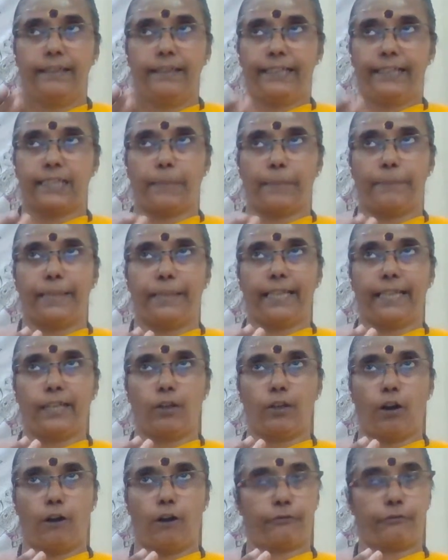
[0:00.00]
in the
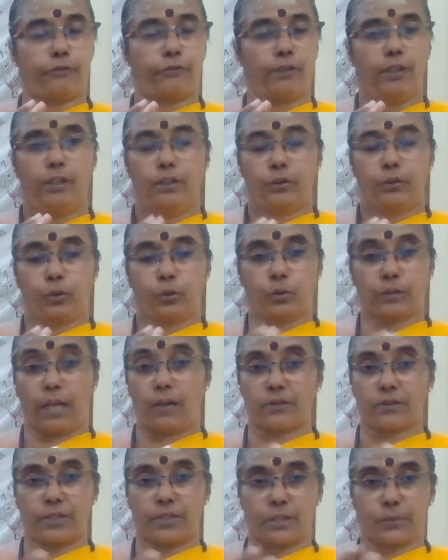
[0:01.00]
beginning of
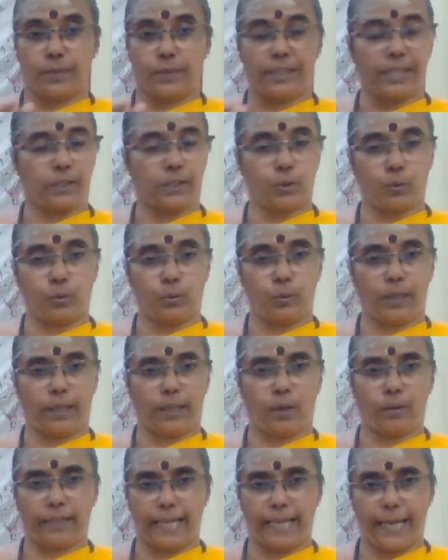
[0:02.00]
2022,
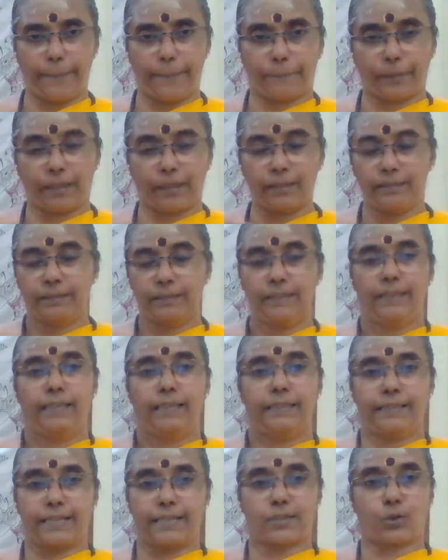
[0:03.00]
around April,
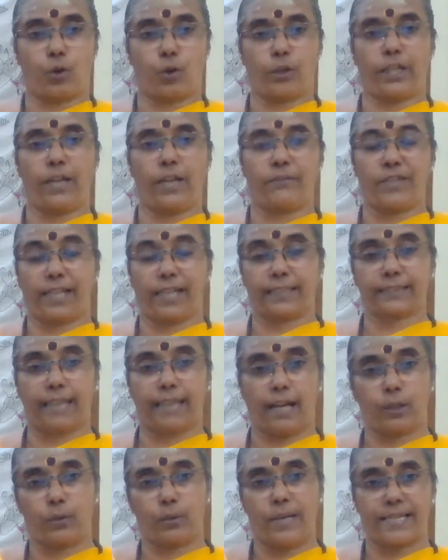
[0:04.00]
the story of Jagat
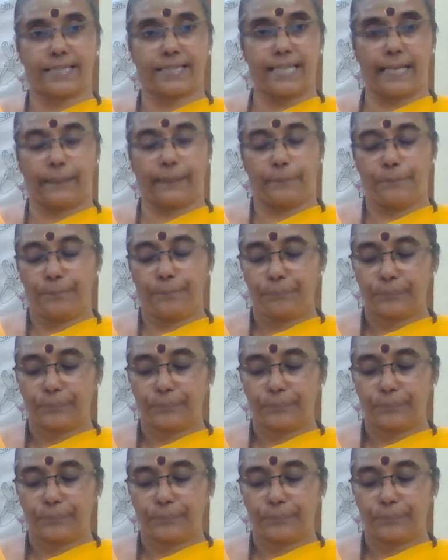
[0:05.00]
Karu is there.